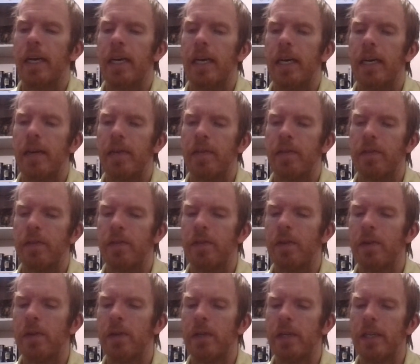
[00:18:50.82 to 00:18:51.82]
For
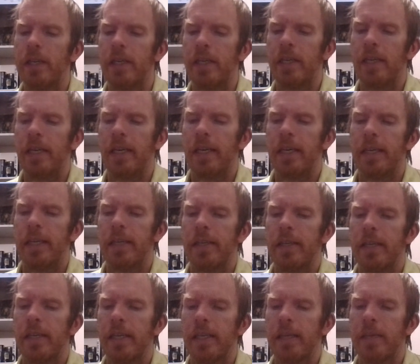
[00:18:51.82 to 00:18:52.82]
4,
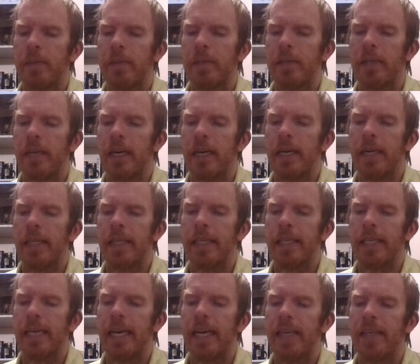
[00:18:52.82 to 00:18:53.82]
Juggernaut
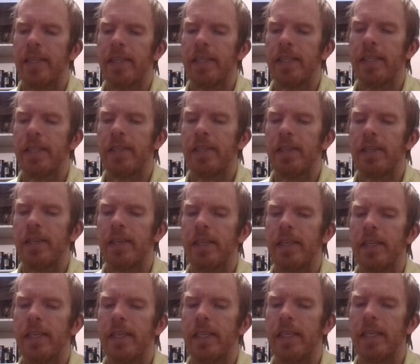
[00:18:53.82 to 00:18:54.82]
attacks each
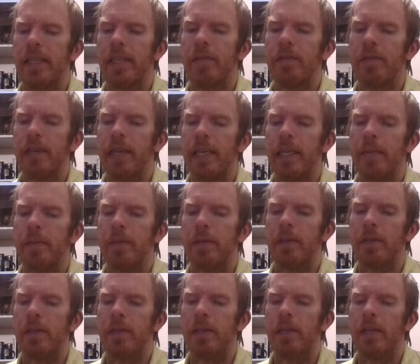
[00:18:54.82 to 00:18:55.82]
turn if
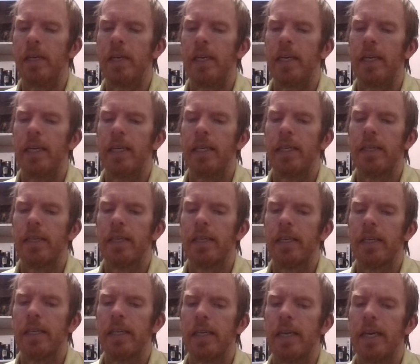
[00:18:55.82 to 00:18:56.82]
able.
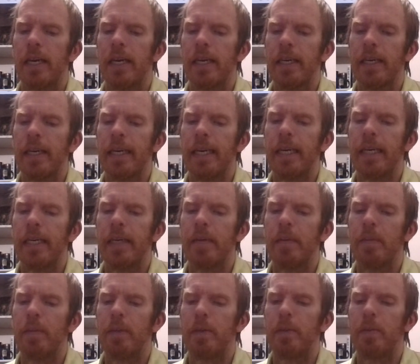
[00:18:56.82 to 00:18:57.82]
Juggernaut
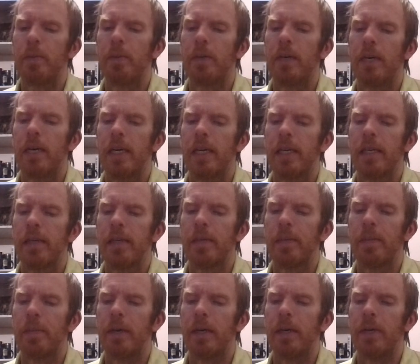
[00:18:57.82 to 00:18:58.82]
can't be blocked
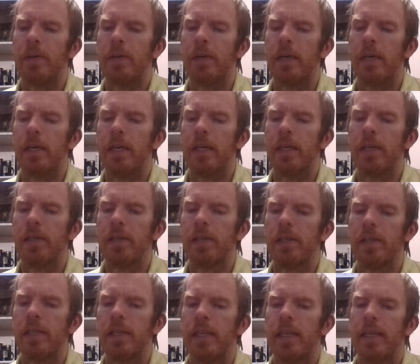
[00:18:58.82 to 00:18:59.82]
by
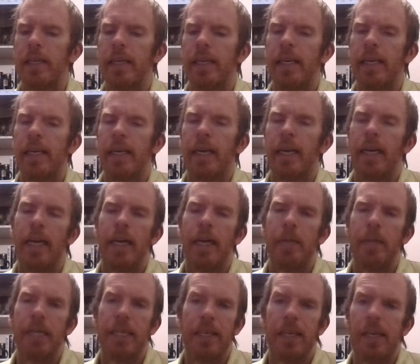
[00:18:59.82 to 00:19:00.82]
walls. I
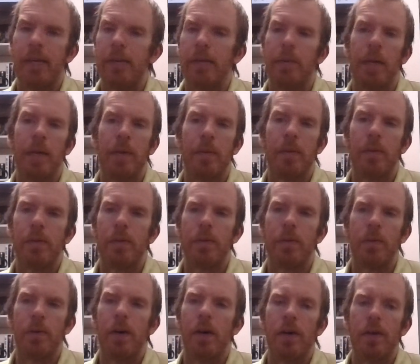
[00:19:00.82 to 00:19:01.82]
mean, I remember when
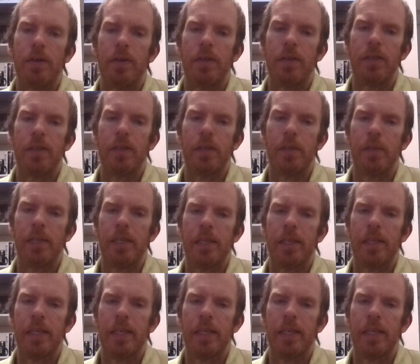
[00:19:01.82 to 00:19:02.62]
walls used to be a